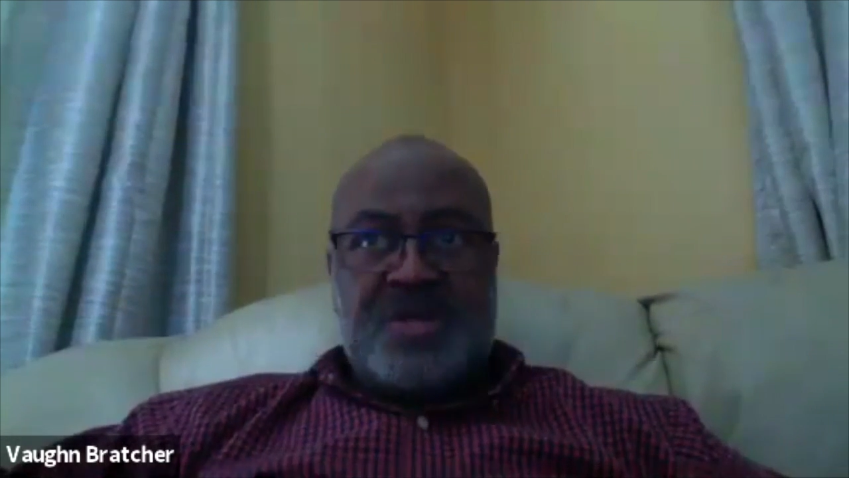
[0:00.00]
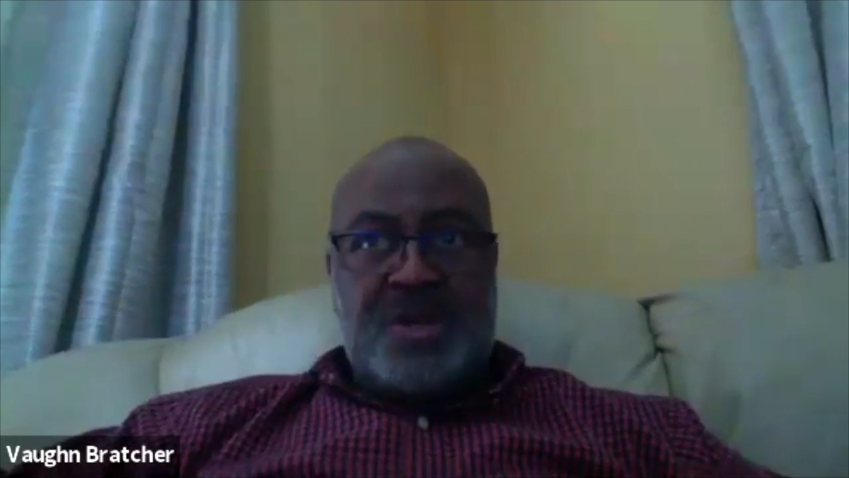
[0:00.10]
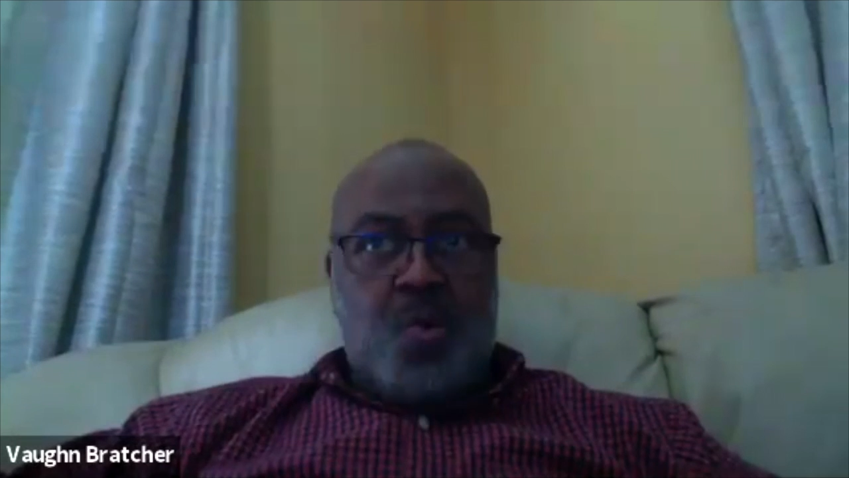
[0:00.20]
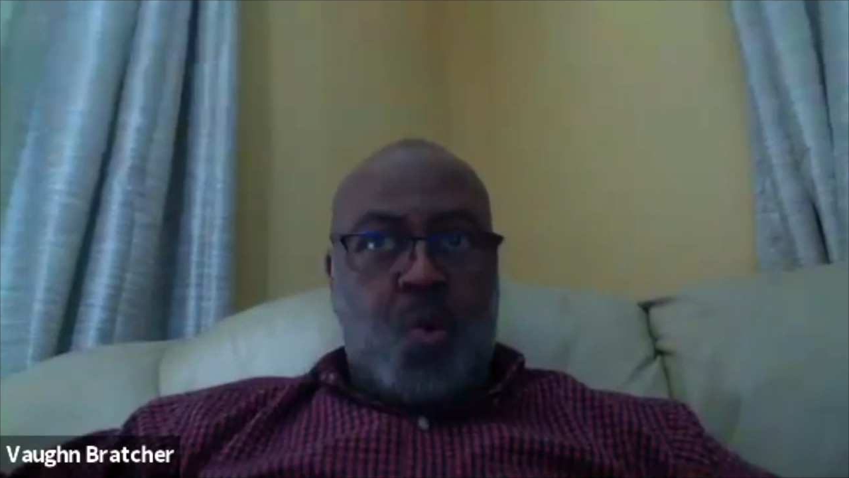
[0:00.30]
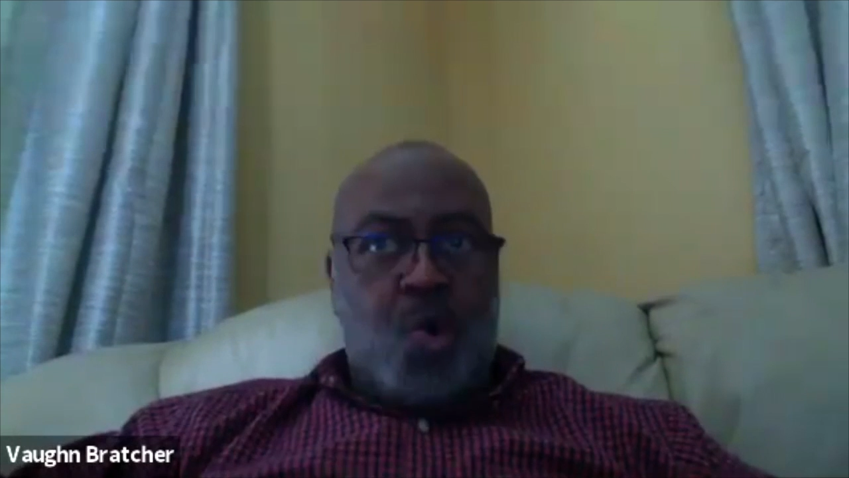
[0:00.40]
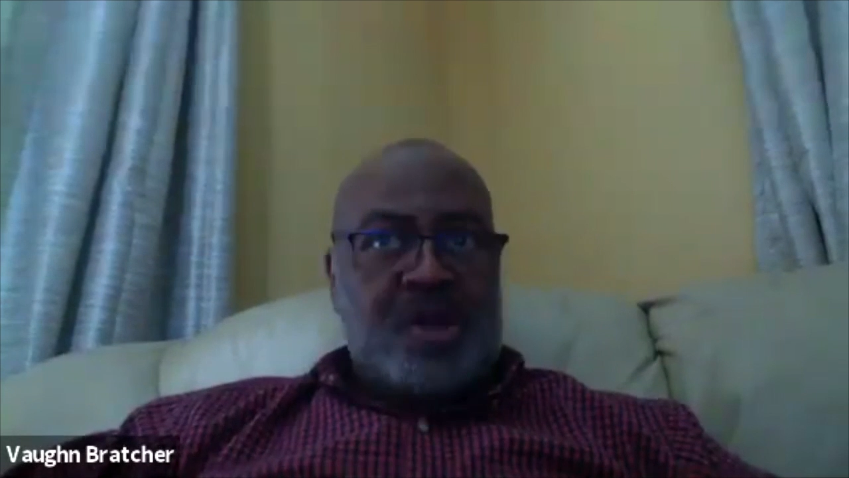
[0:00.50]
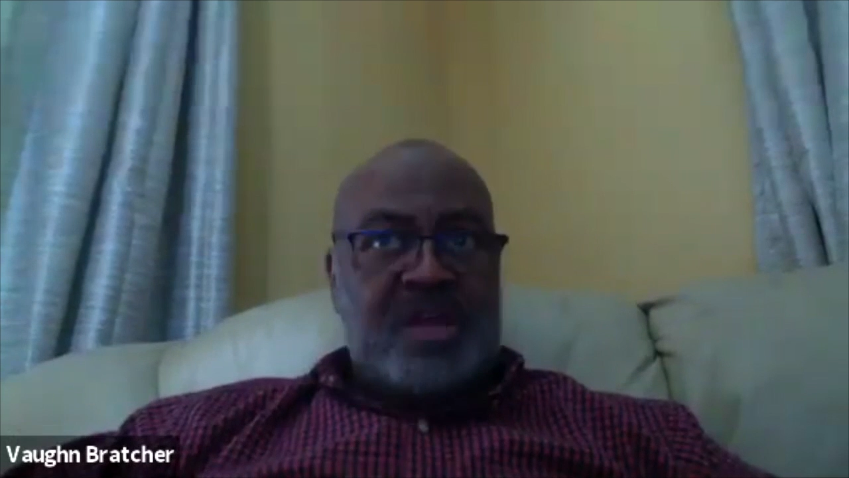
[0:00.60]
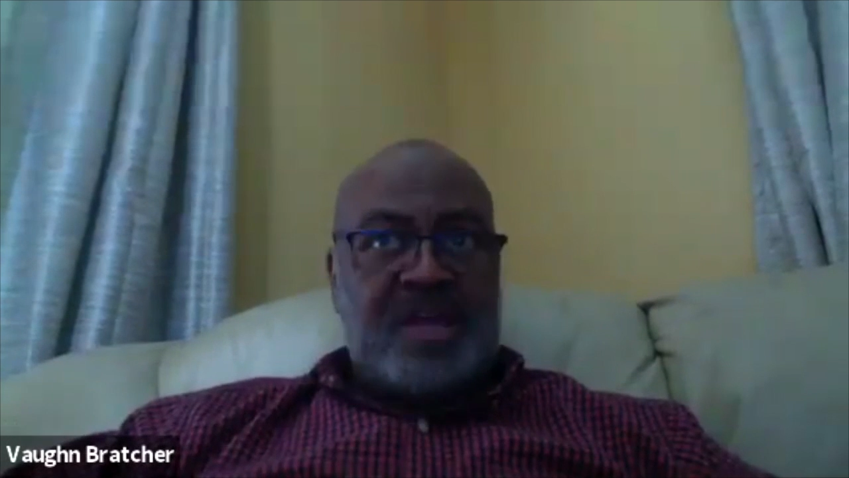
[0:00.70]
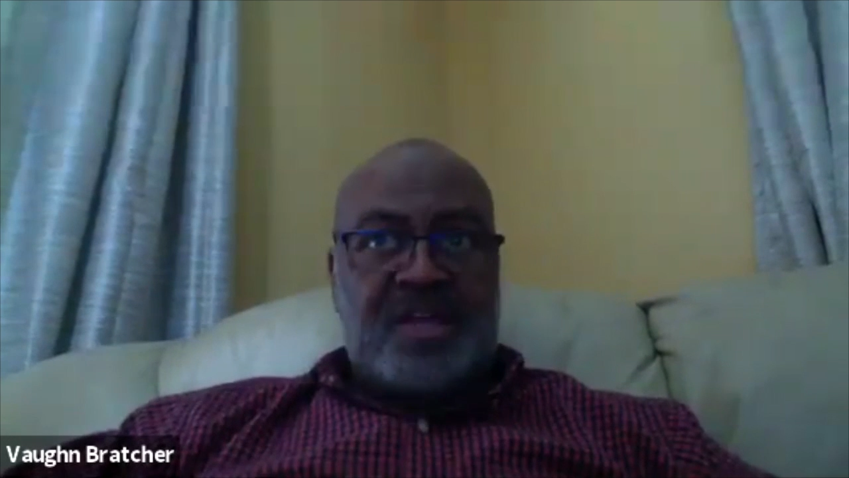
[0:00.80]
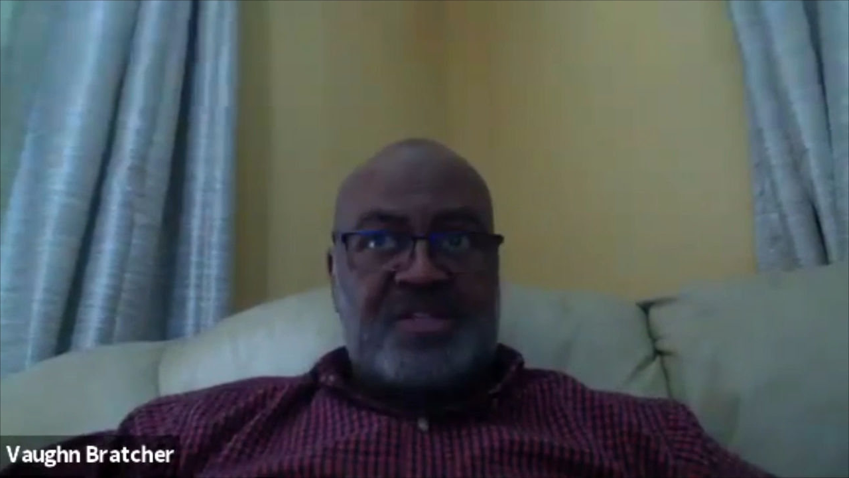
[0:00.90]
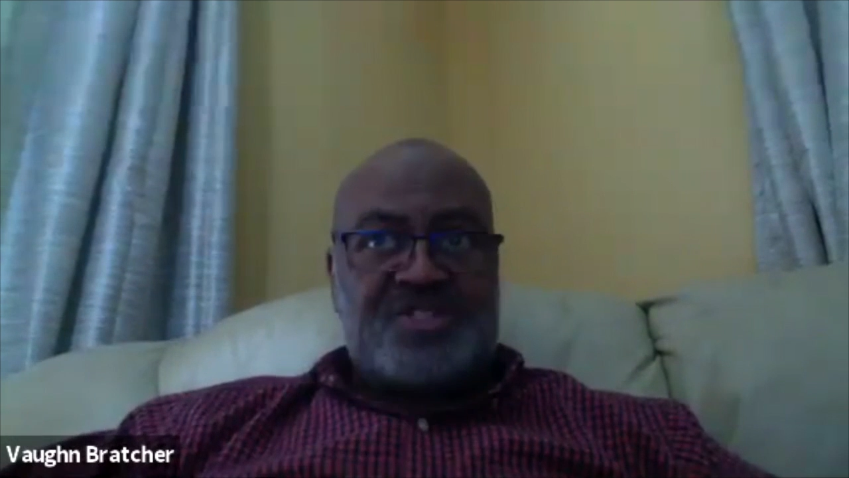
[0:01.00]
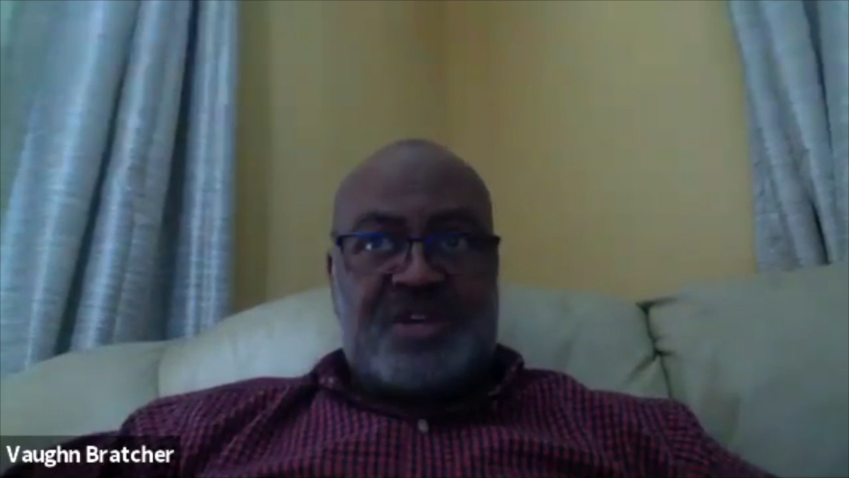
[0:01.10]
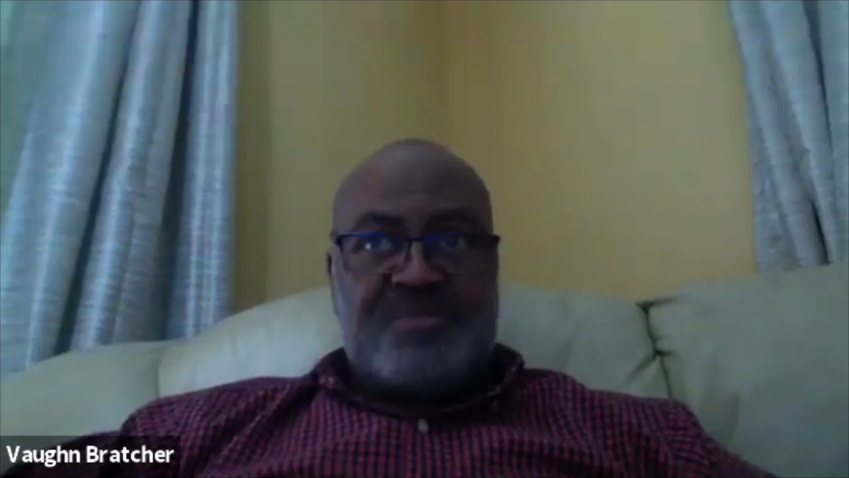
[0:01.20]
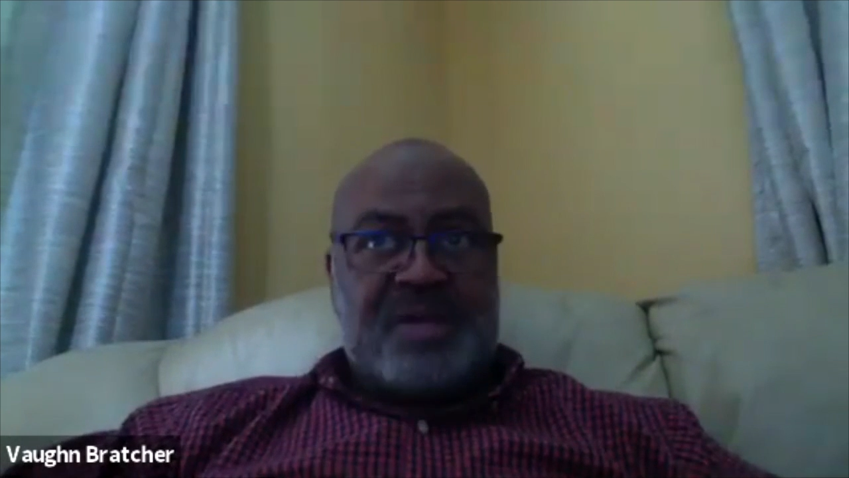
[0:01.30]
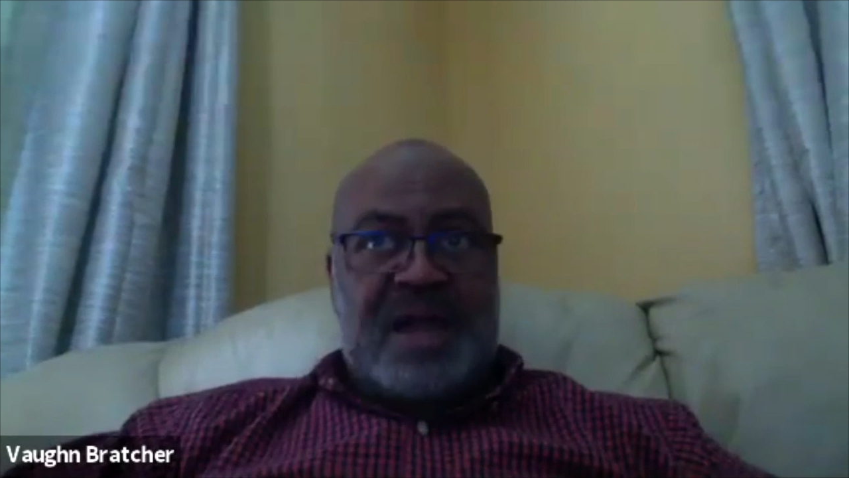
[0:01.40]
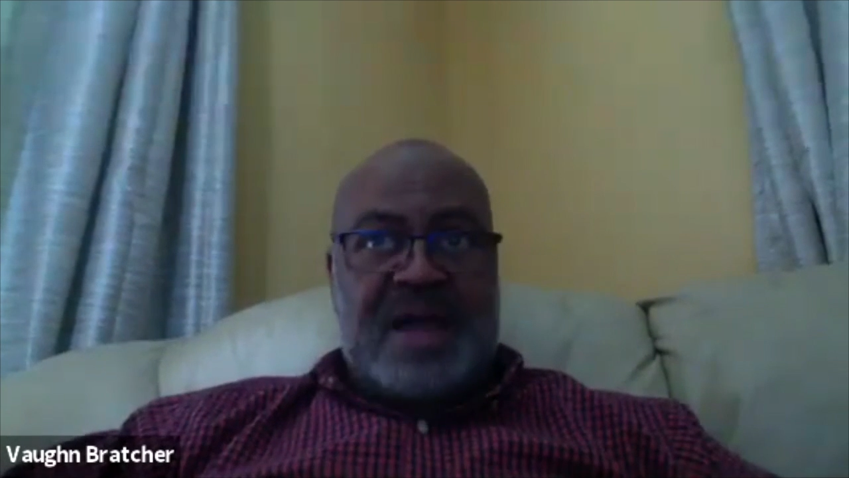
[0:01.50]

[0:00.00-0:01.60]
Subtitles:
working in some kind